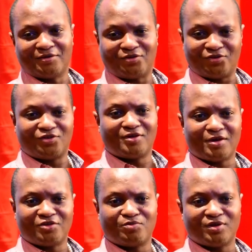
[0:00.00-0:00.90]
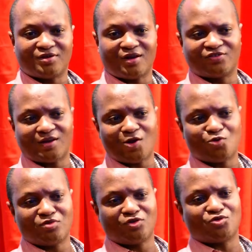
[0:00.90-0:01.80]
this engagement has
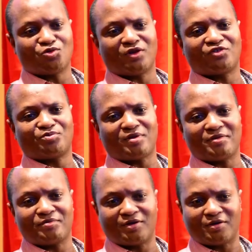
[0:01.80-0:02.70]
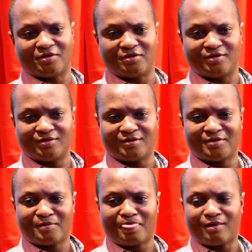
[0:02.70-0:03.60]
allowed me to expand my
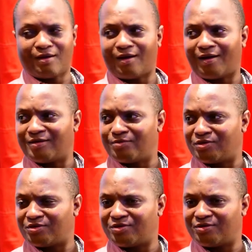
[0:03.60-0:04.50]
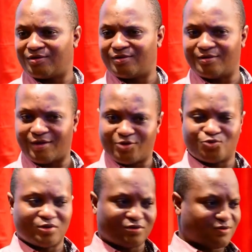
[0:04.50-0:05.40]
academic
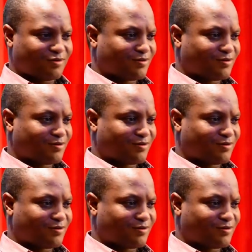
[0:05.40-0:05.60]
networks.